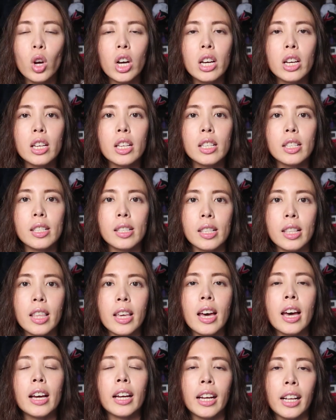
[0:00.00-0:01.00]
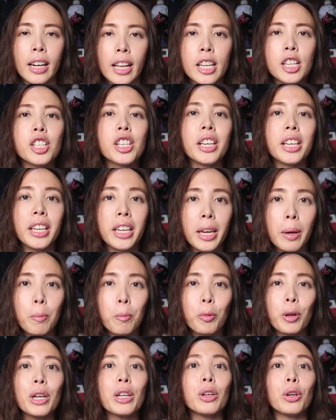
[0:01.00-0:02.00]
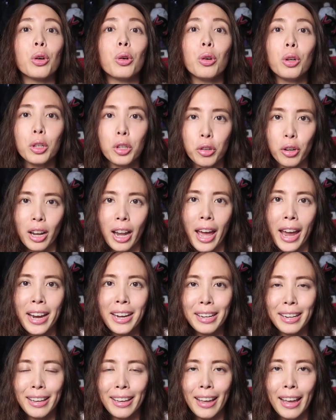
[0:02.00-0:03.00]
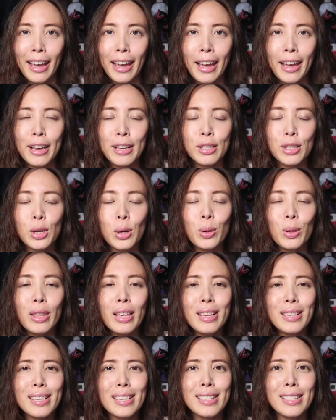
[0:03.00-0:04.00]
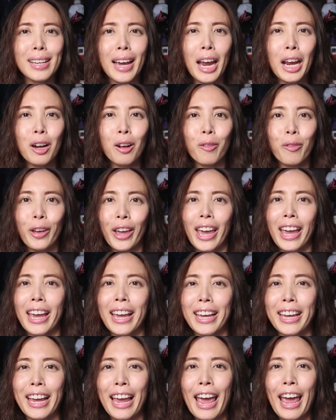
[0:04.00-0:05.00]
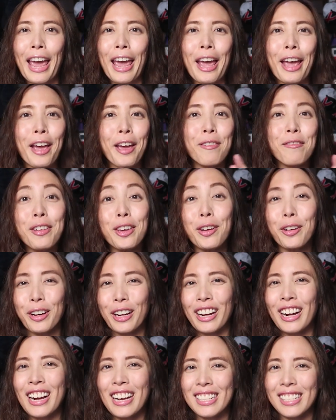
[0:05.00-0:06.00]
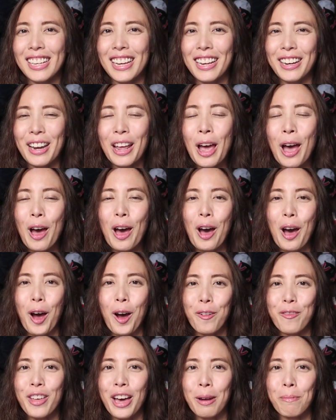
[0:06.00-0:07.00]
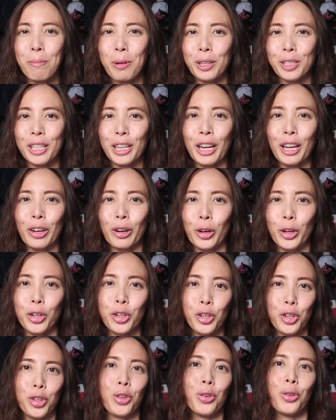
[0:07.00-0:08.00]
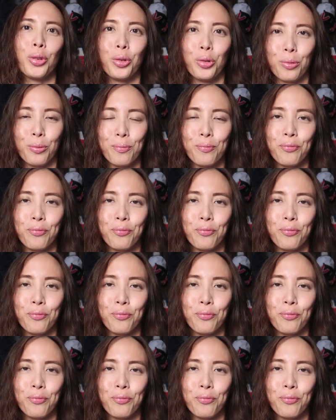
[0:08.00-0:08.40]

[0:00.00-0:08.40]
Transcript: was the Kalenji Kiprun Ultralight. So this is kind of a heavier cousin of that particular shoe.